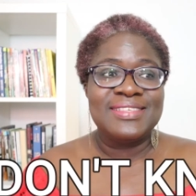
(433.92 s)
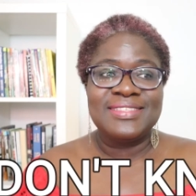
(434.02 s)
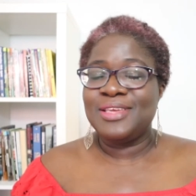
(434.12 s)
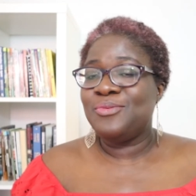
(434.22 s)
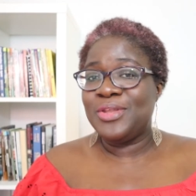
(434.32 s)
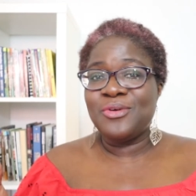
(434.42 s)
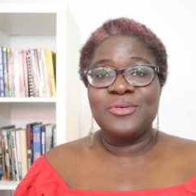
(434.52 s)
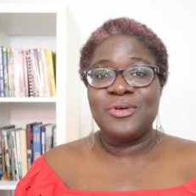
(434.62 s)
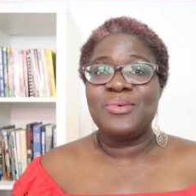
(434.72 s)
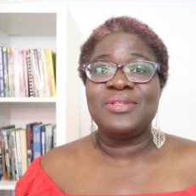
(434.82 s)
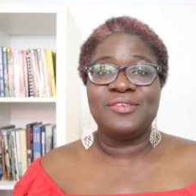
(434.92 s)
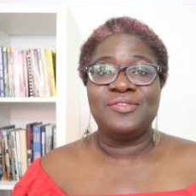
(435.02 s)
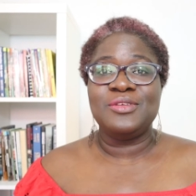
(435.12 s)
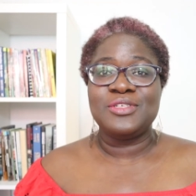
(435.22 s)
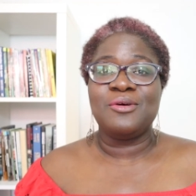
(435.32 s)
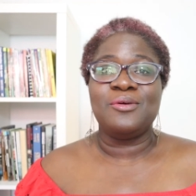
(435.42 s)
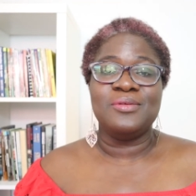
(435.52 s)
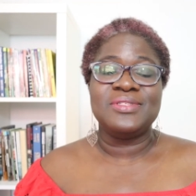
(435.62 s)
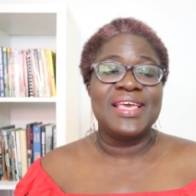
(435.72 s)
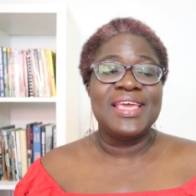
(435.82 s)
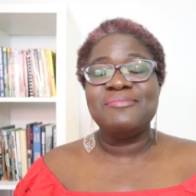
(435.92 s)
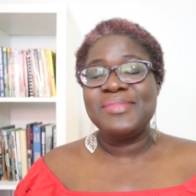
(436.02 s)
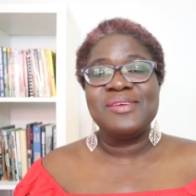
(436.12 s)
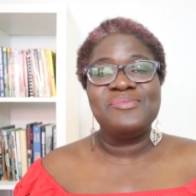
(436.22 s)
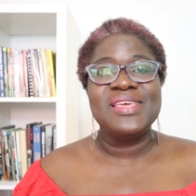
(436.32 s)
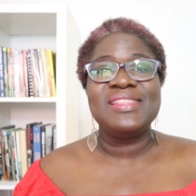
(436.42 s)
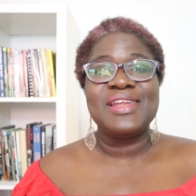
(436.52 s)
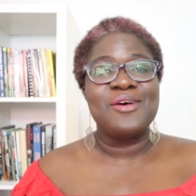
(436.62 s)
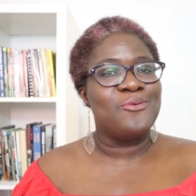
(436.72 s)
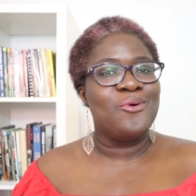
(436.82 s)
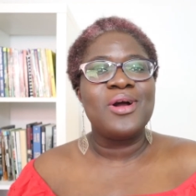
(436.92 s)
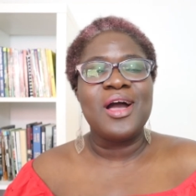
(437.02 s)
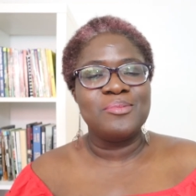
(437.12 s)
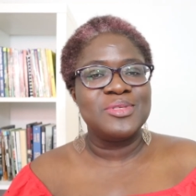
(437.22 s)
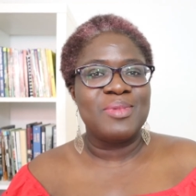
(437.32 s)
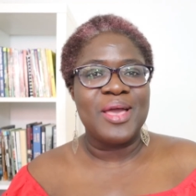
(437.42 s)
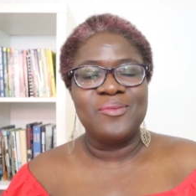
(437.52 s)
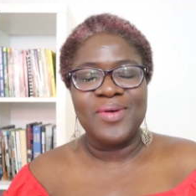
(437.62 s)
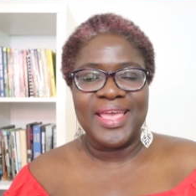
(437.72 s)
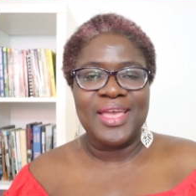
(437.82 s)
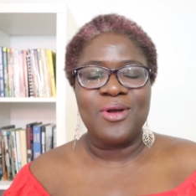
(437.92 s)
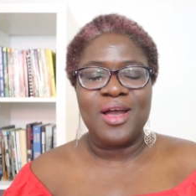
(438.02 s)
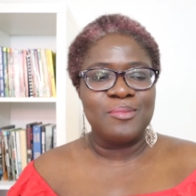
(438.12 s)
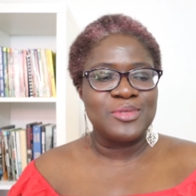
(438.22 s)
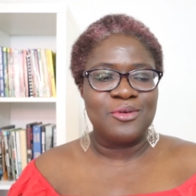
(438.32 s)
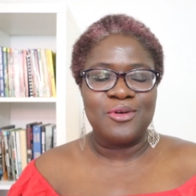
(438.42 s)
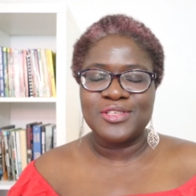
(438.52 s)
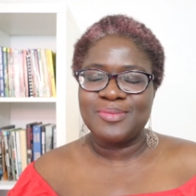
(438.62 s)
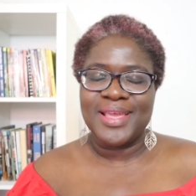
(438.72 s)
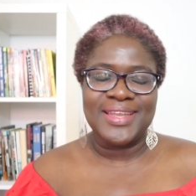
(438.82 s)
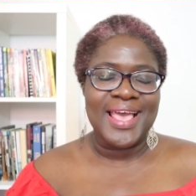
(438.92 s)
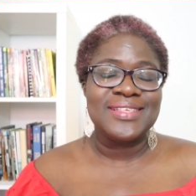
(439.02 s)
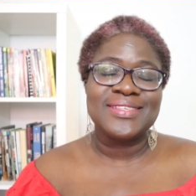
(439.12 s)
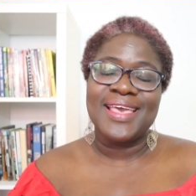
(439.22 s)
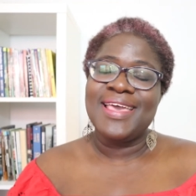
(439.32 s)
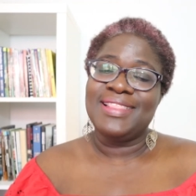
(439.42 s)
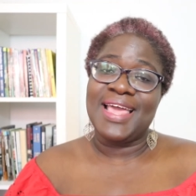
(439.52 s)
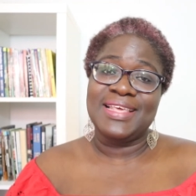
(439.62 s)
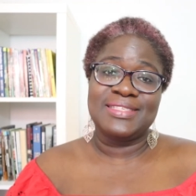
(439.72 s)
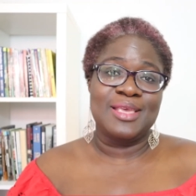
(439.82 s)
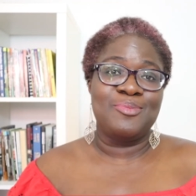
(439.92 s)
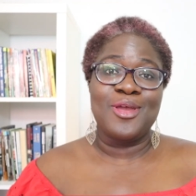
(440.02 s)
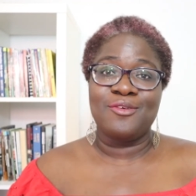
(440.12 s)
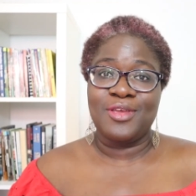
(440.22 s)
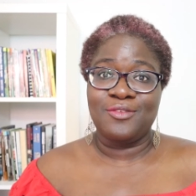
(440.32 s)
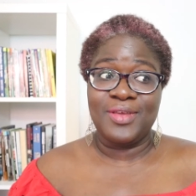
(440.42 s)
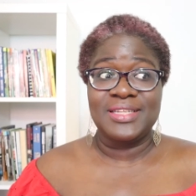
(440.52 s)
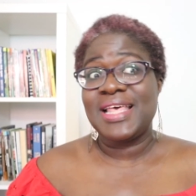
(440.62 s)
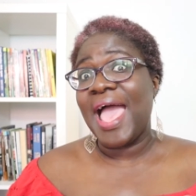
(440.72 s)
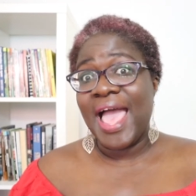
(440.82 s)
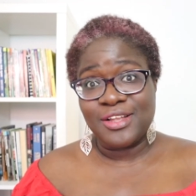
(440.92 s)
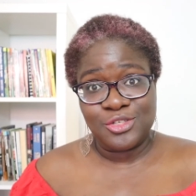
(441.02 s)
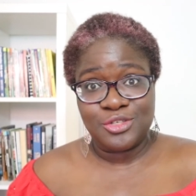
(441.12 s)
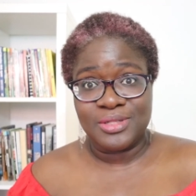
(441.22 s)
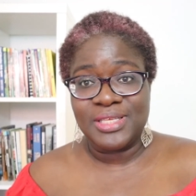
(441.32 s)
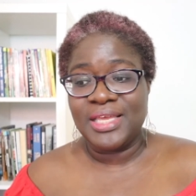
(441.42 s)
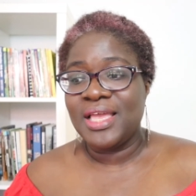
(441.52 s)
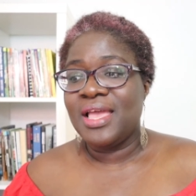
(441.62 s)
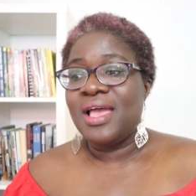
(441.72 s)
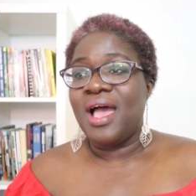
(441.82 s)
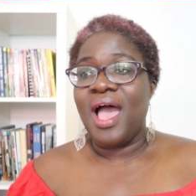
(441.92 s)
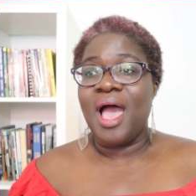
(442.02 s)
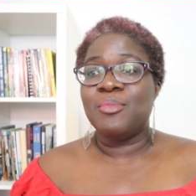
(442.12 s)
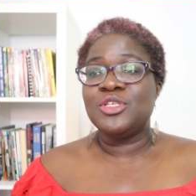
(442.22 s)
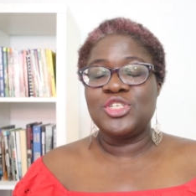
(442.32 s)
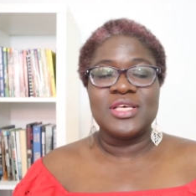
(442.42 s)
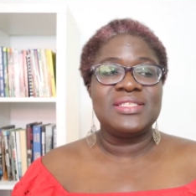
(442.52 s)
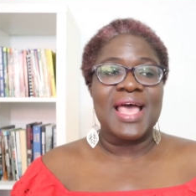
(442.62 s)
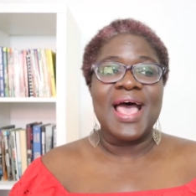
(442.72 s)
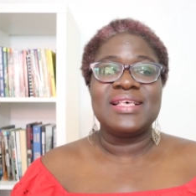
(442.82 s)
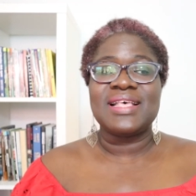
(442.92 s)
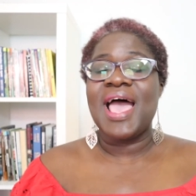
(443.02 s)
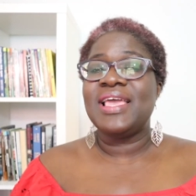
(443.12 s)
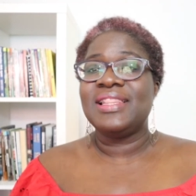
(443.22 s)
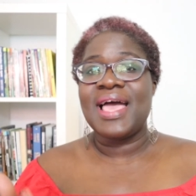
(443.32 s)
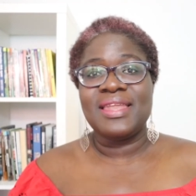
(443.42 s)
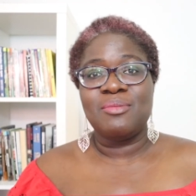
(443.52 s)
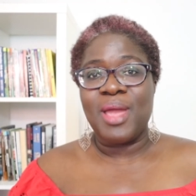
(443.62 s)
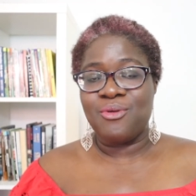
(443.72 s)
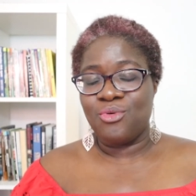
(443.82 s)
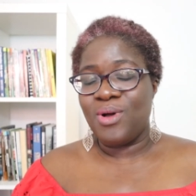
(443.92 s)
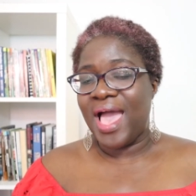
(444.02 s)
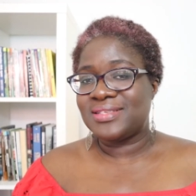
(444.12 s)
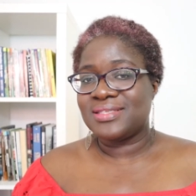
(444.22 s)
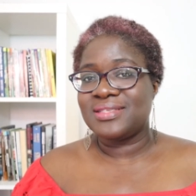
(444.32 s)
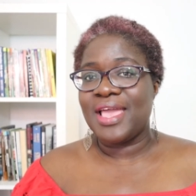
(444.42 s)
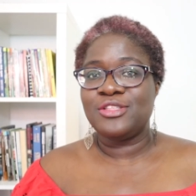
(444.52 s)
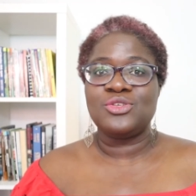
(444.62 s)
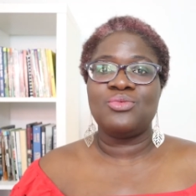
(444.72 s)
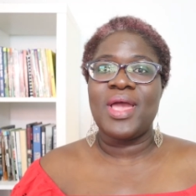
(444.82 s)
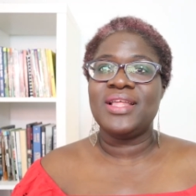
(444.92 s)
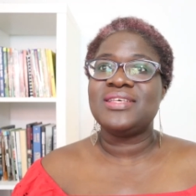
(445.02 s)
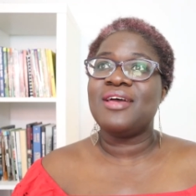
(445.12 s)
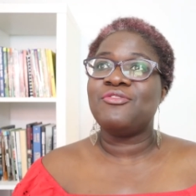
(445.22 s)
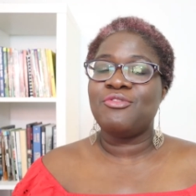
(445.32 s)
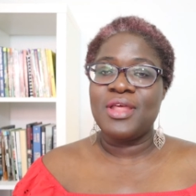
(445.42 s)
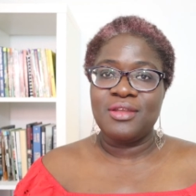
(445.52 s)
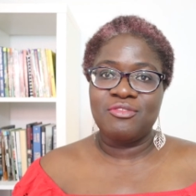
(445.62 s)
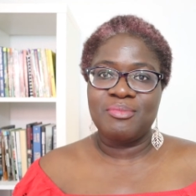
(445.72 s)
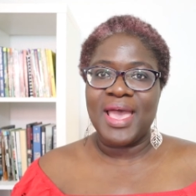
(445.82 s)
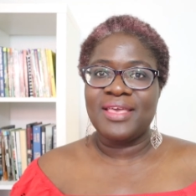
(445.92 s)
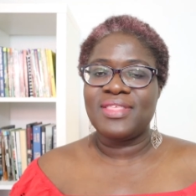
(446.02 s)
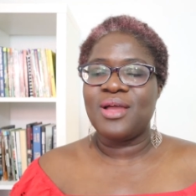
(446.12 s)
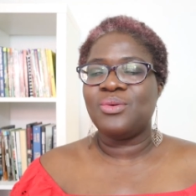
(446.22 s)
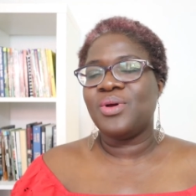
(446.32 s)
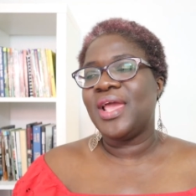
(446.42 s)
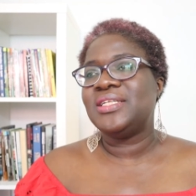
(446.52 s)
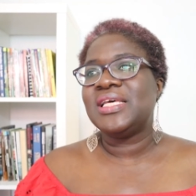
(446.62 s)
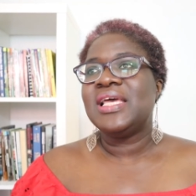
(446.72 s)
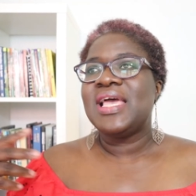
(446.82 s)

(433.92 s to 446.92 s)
See, we don't know what the future holds. It may be that a role comes my way or comes across my desk that is a perfect fit. Actually, just as I landed my role as a science writer, a friend of mine that worked